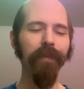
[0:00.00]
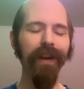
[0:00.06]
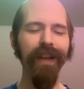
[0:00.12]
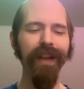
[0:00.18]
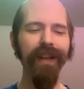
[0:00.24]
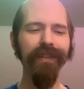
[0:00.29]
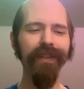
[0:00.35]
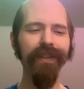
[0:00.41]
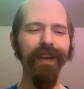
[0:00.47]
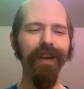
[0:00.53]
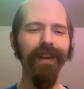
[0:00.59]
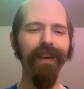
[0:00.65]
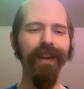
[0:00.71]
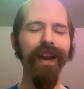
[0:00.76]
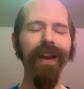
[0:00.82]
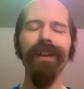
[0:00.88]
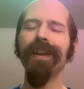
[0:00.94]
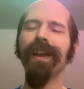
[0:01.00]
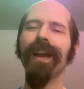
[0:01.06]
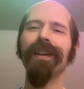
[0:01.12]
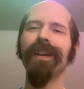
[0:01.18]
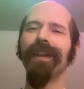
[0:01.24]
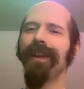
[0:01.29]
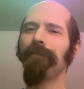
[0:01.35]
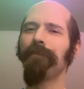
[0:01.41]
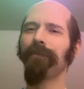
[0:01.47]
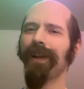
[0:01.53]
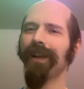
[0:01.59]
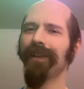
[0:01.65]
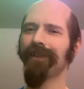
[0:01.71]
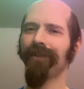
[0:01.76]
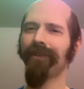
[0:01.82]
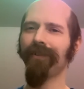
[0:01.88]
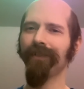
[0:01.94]
but I can't say I had had any
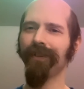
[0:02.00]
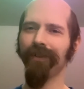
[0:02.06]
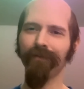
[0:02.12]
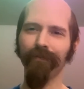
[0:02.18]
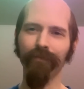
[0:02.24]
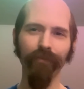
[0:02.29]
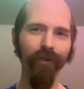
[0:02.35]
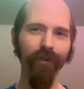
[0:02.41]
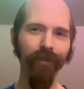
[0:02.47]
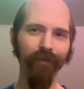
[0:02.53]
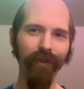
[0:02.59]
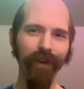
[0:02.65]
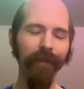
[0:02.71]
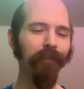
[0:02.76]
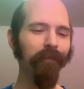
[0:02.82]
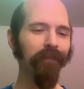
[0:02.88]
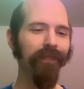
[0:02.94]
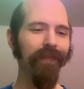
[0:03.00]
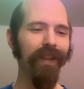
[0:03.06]
plans at all to do embroidery